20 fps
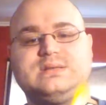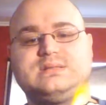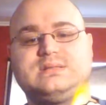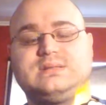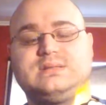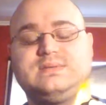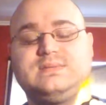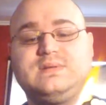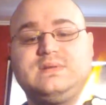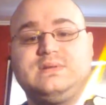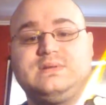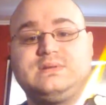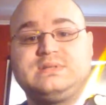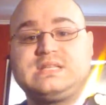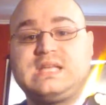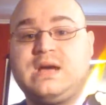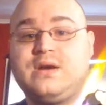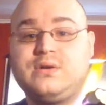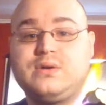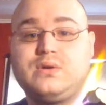of the
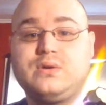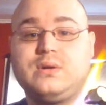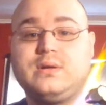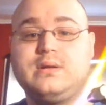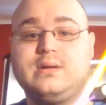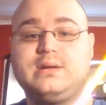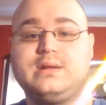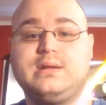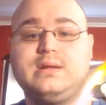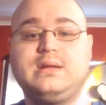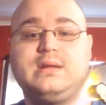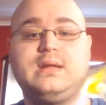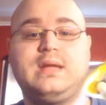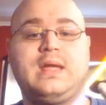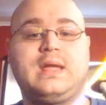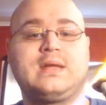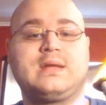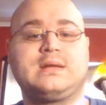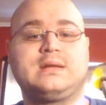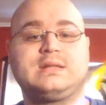sound quality
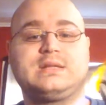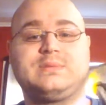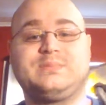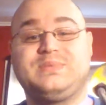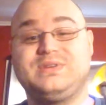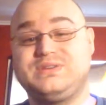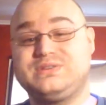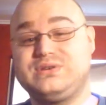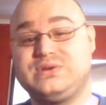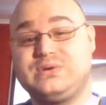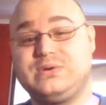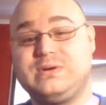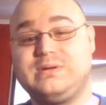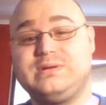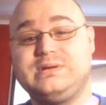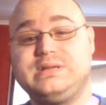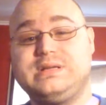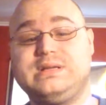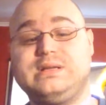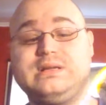and the picture quality.